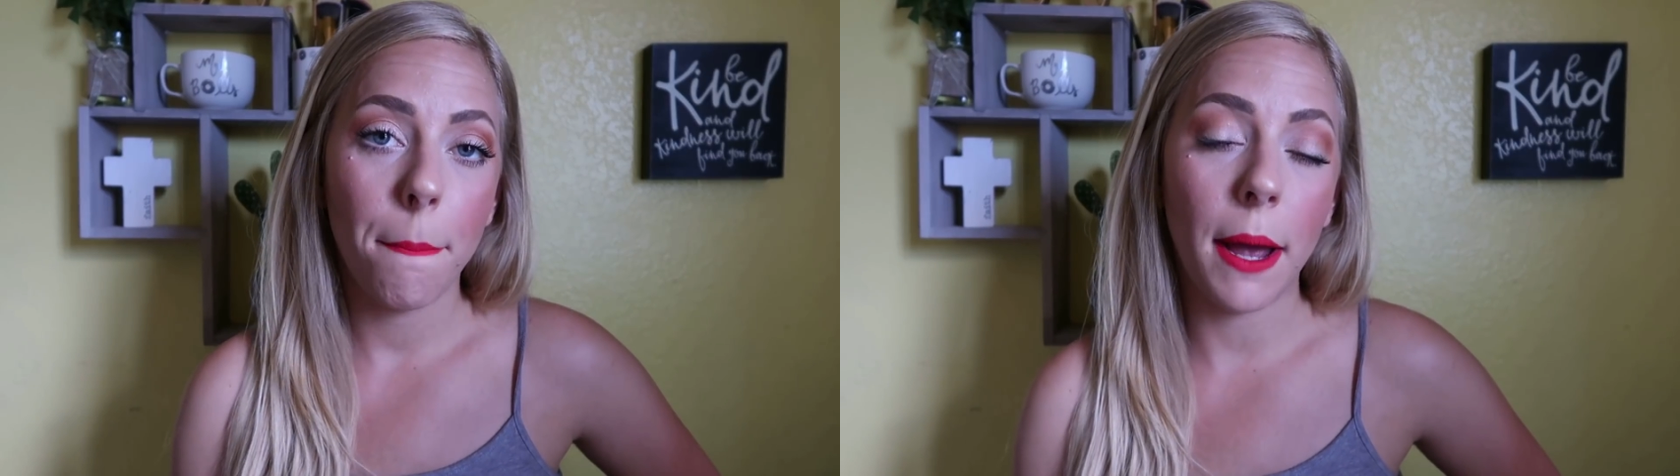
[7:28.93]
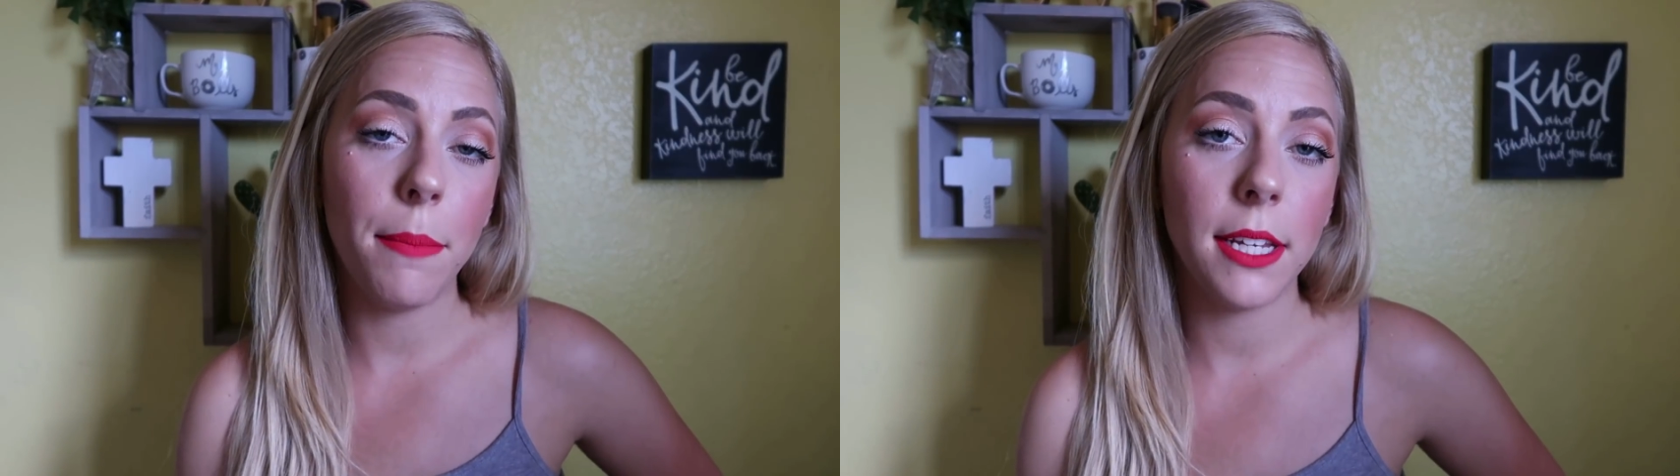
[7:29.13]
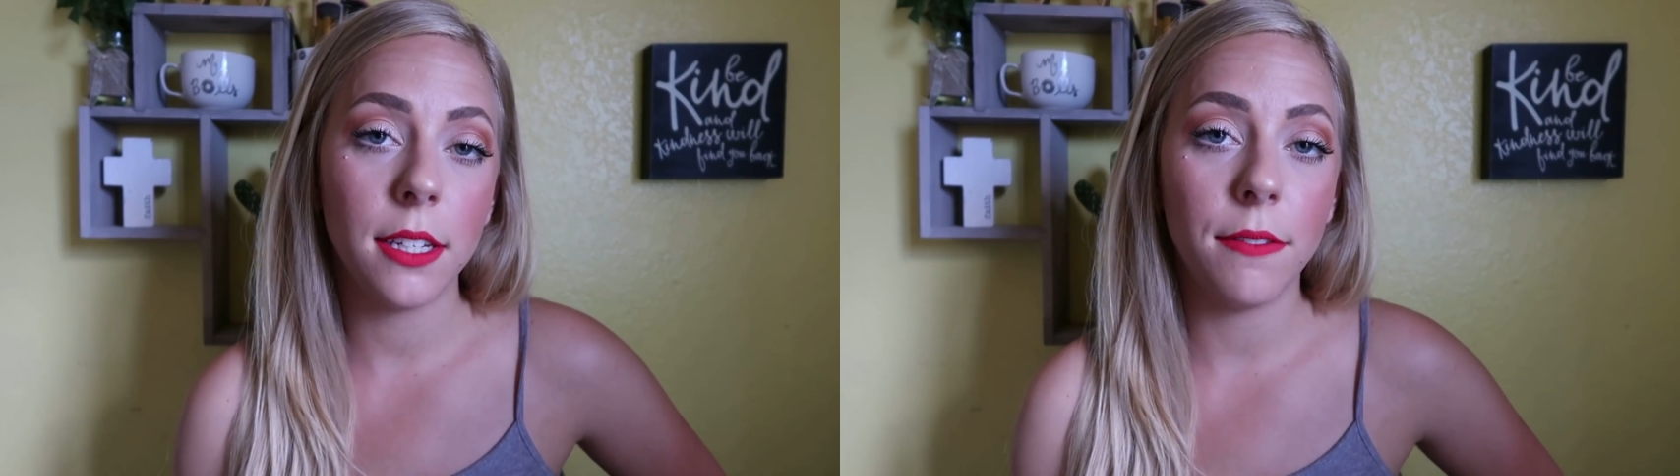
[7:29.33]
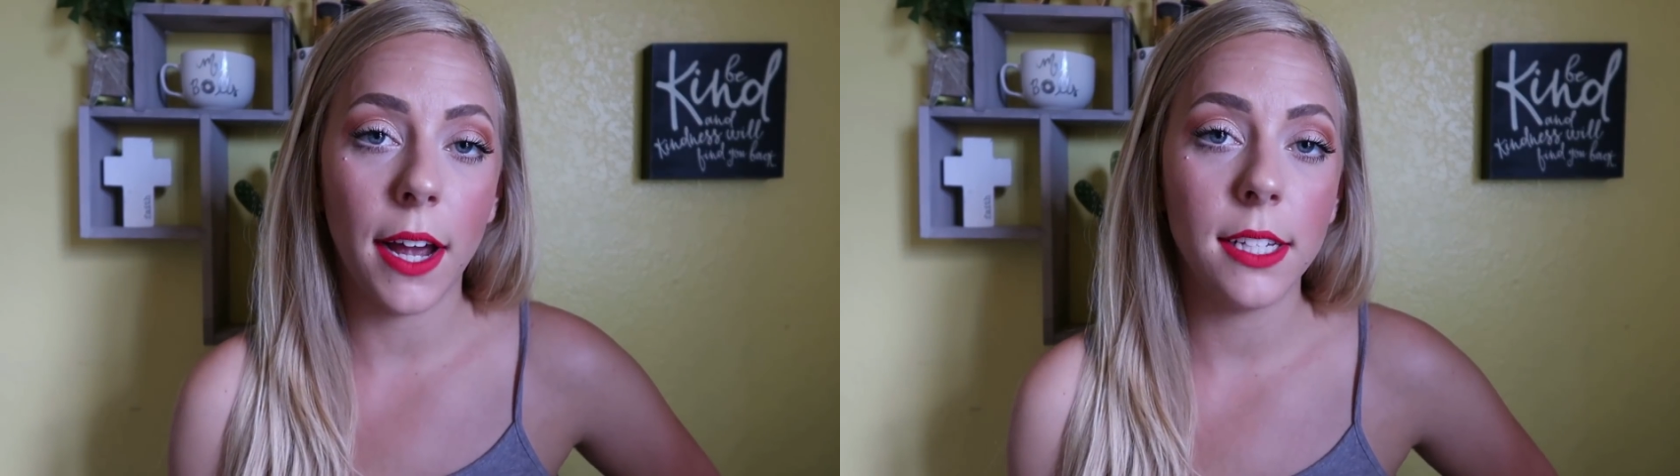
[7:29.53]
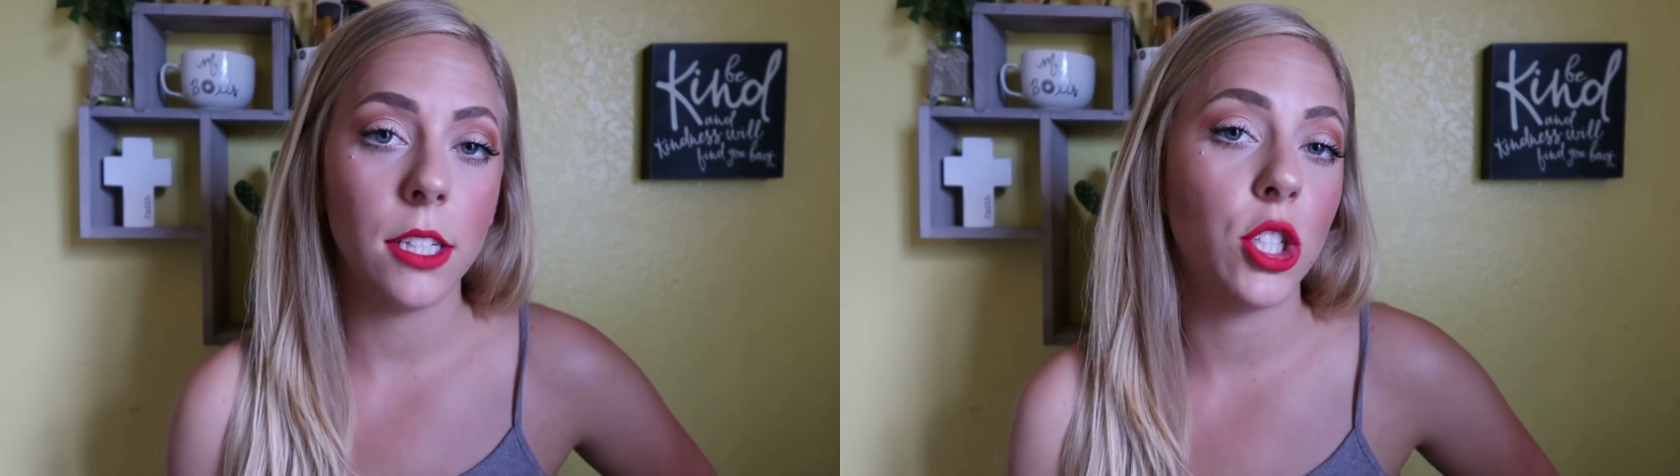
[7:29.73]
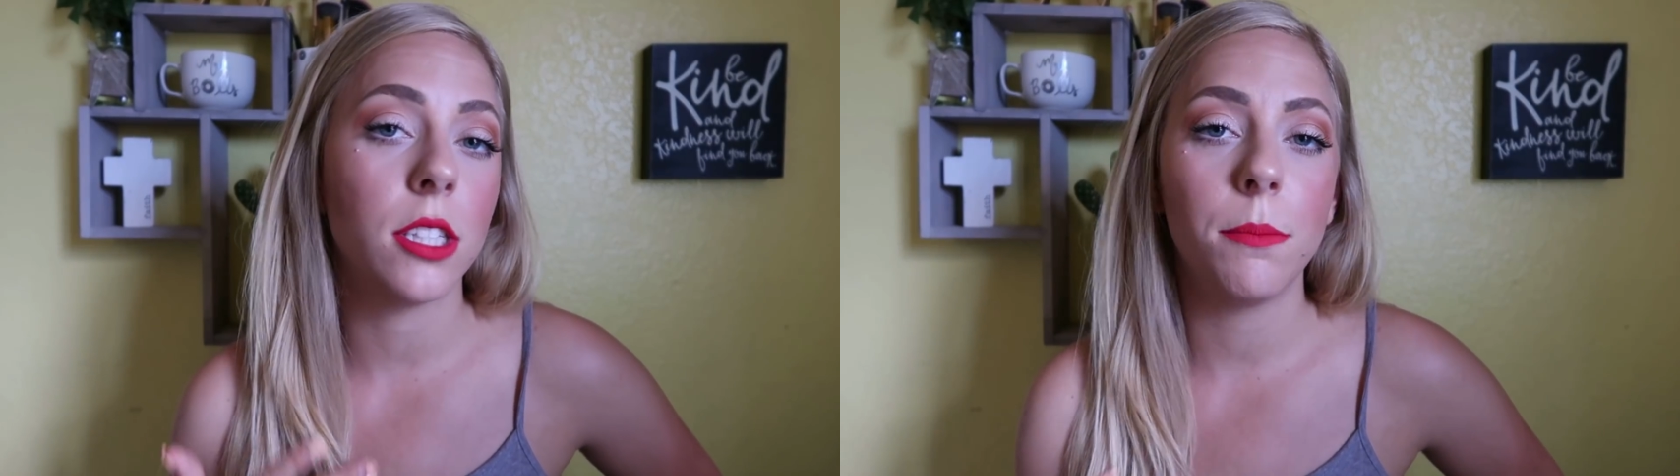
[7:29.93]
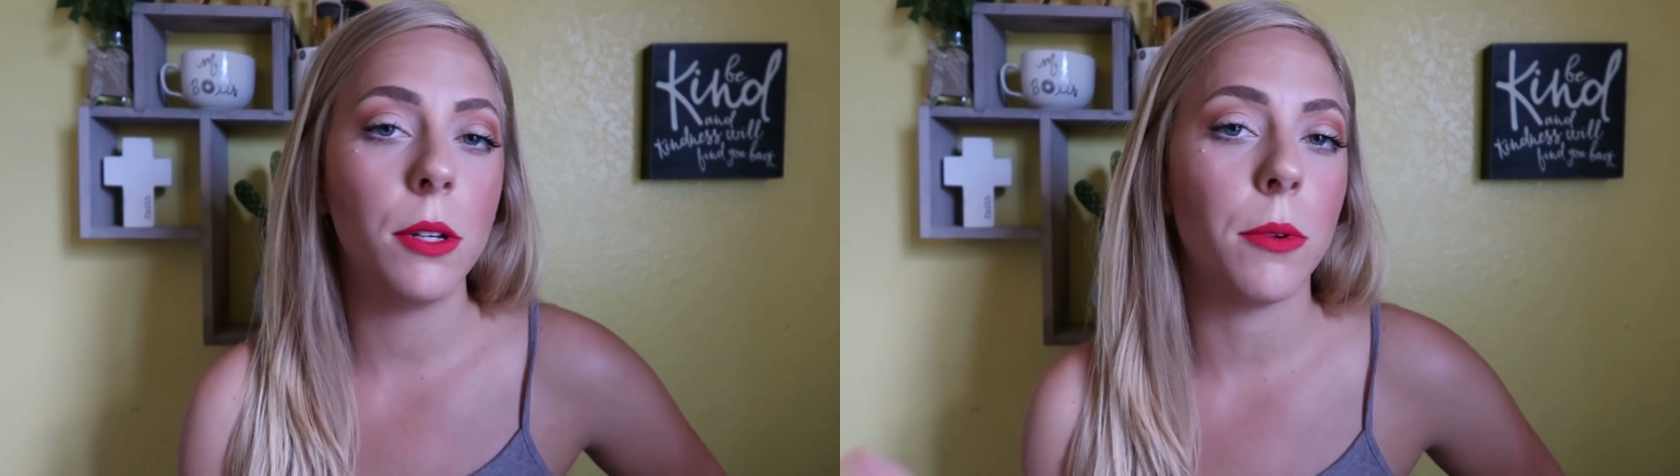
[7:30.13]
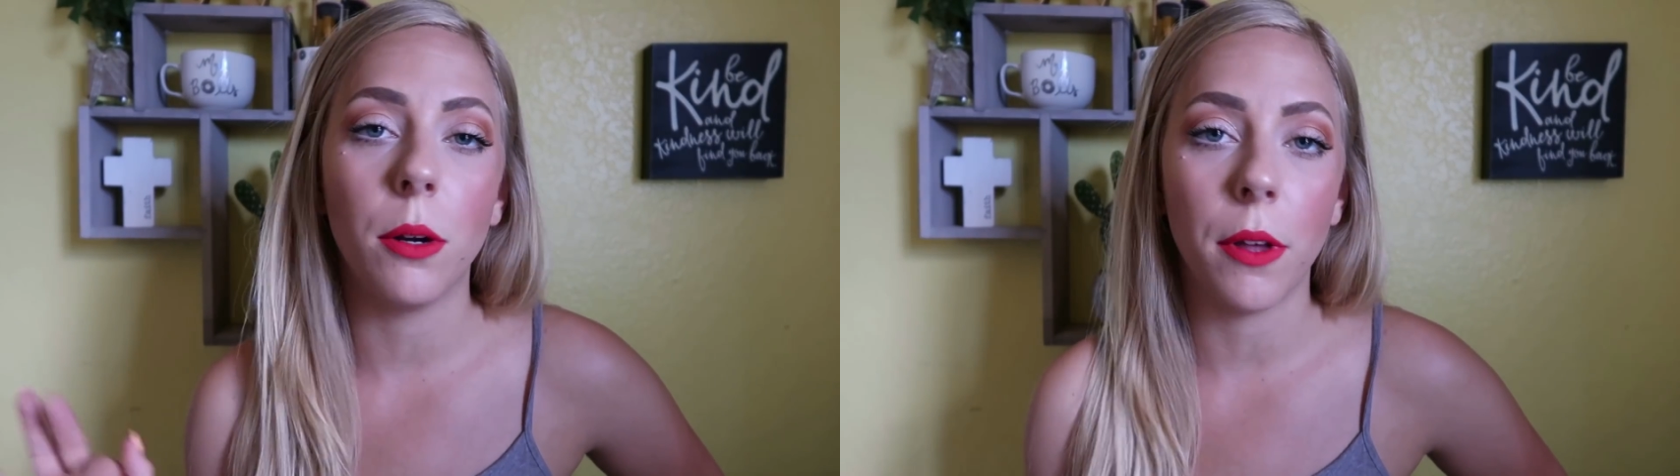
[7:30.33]
my best advice is just to
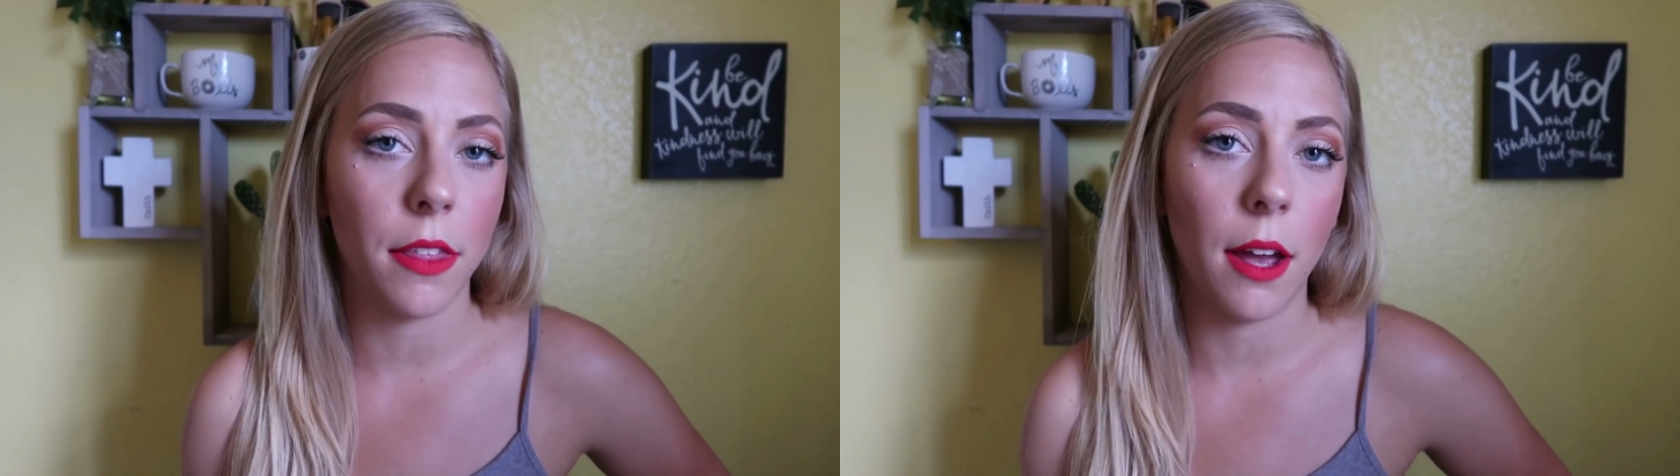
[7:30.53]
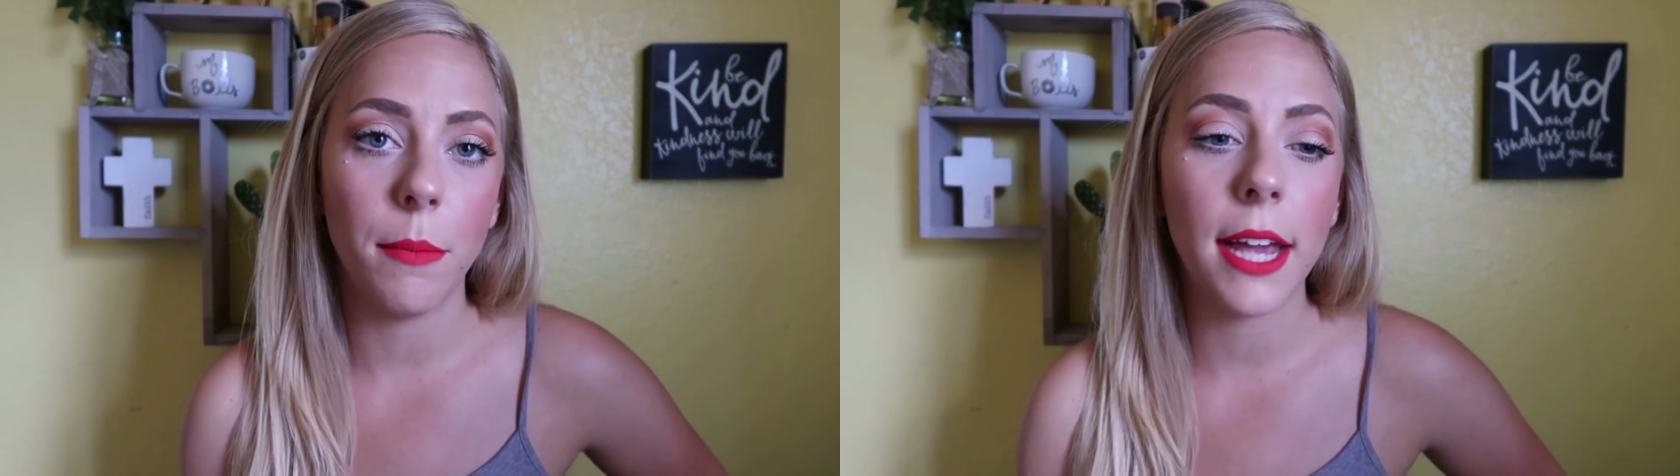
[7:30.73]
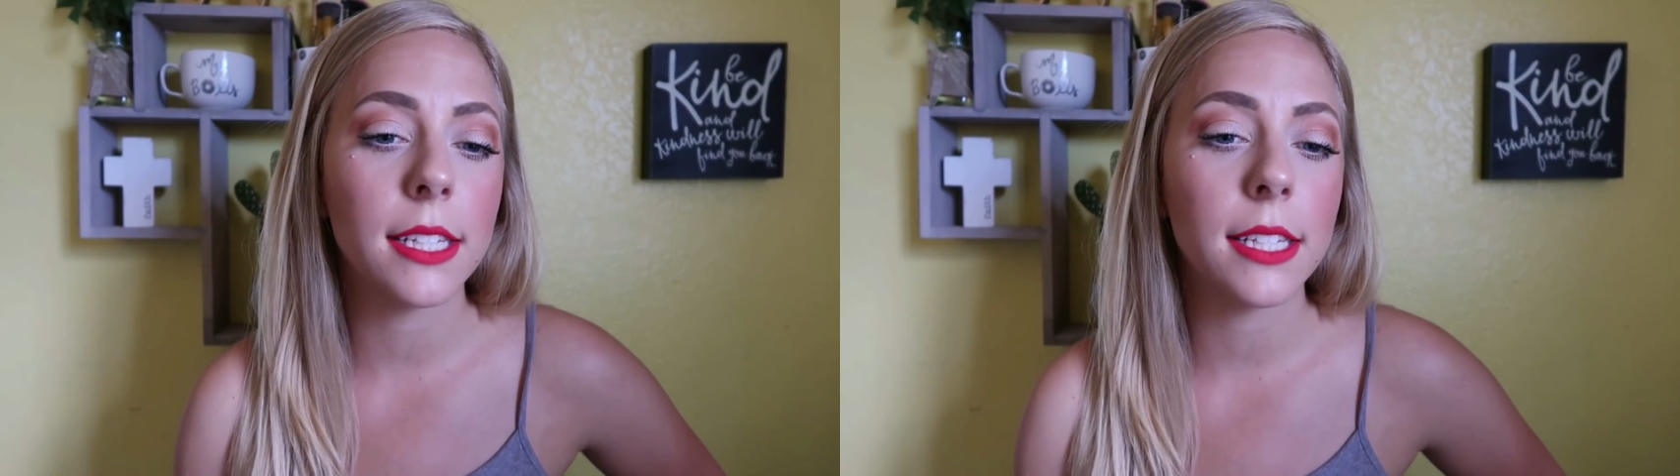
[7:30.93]
be real with them,